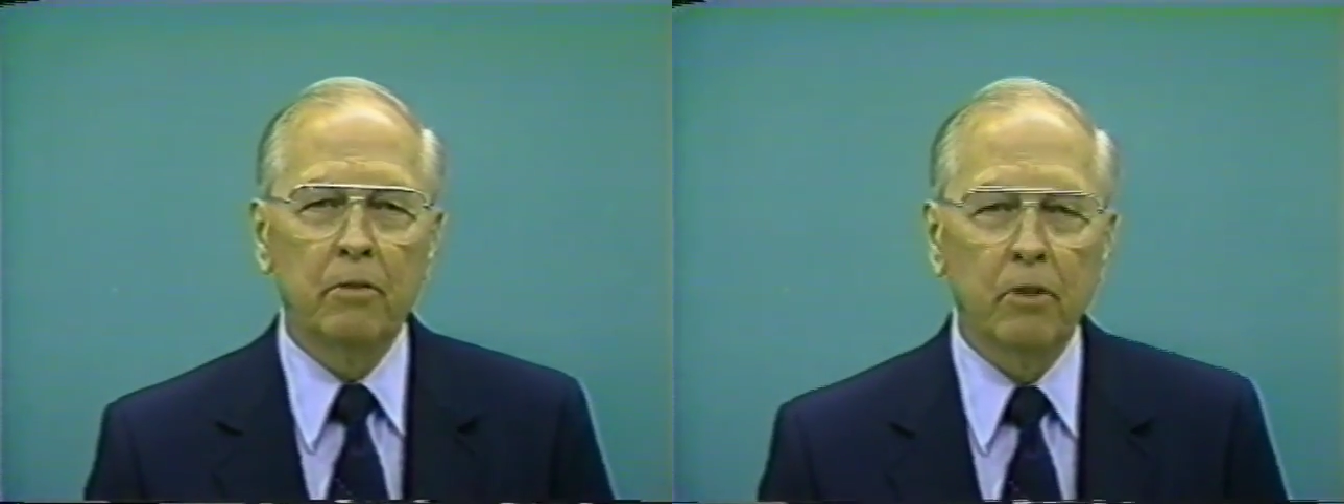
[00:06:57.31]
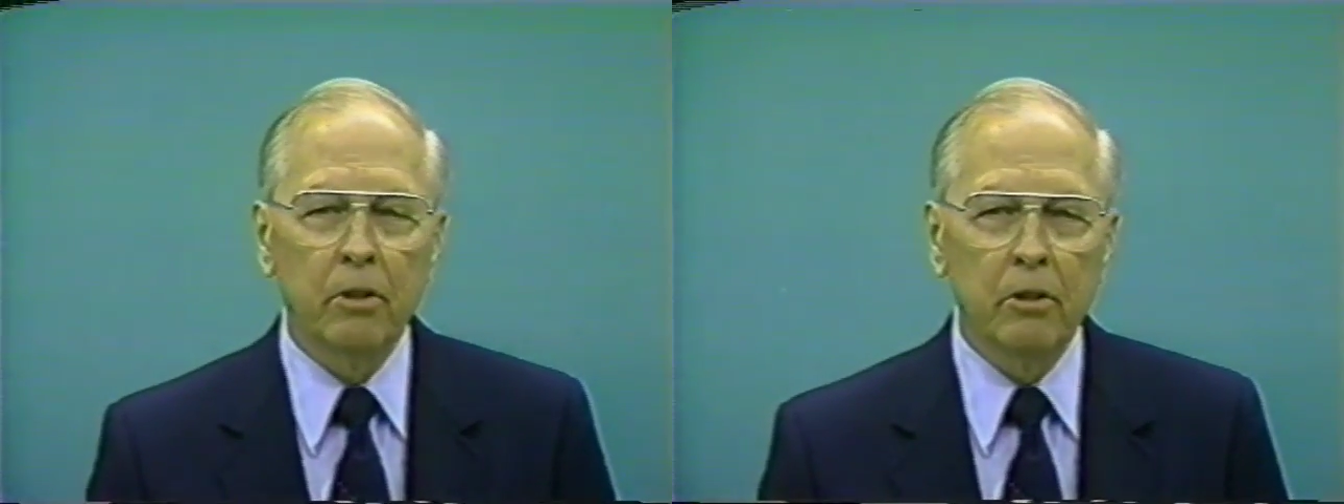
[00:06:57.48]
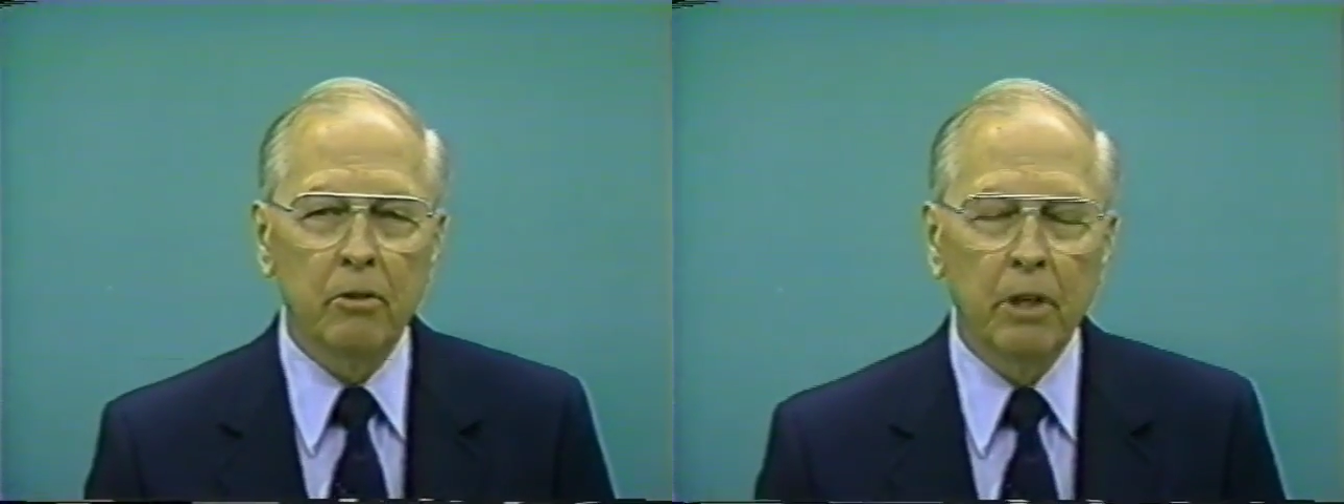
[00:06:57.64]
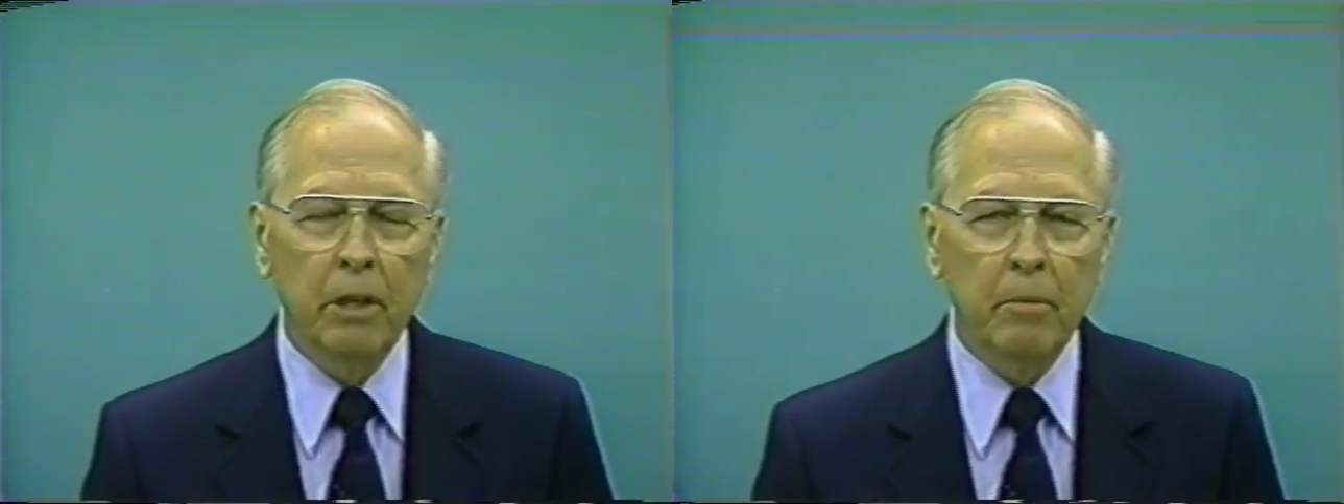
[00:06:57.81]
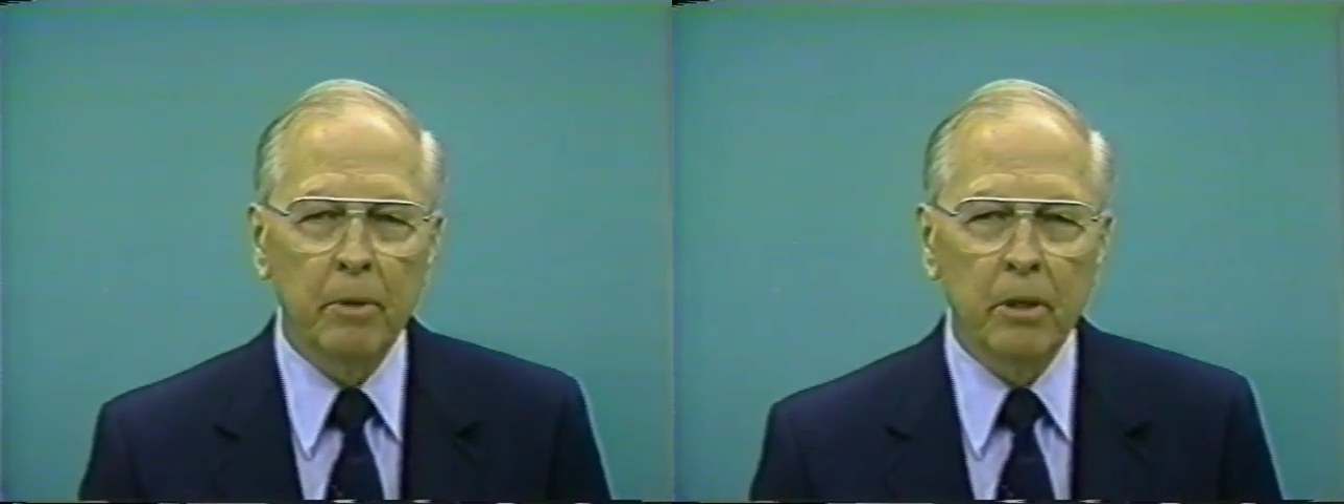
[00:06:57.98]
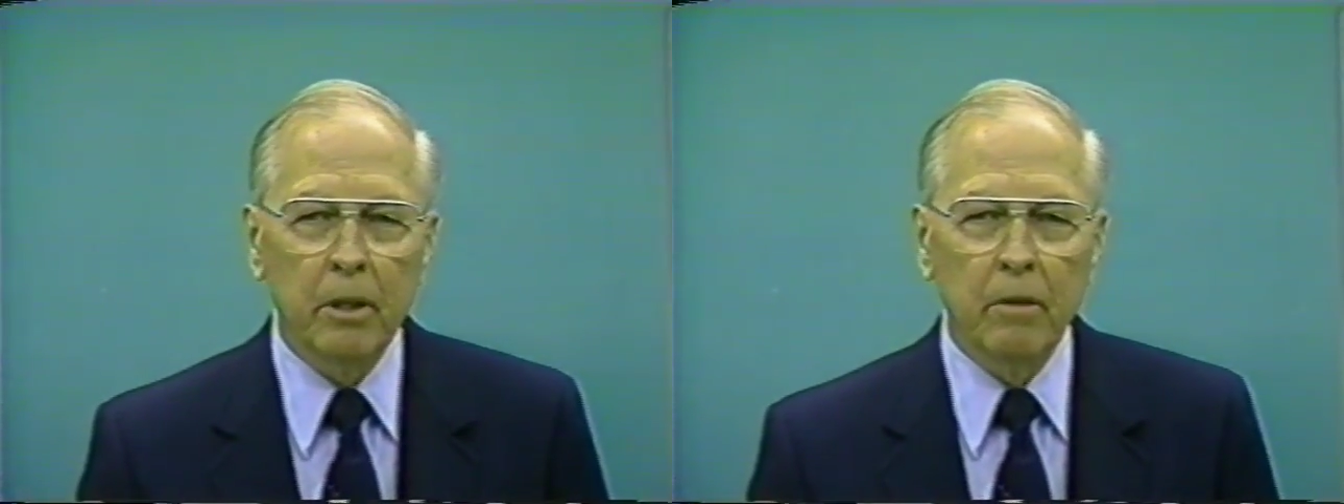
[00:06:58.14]
for the
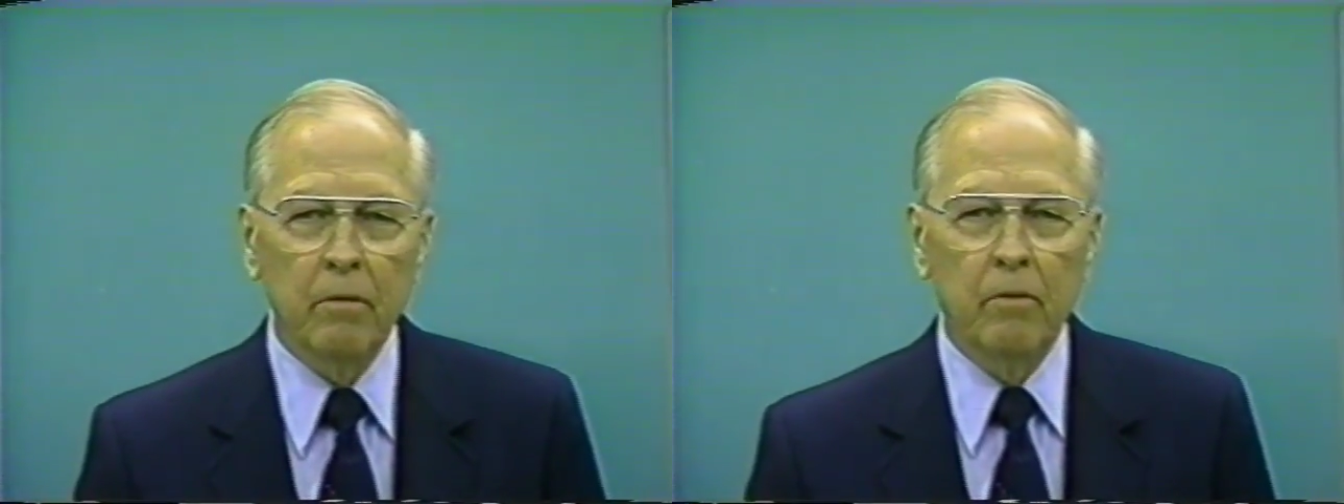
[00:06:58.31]
treatment of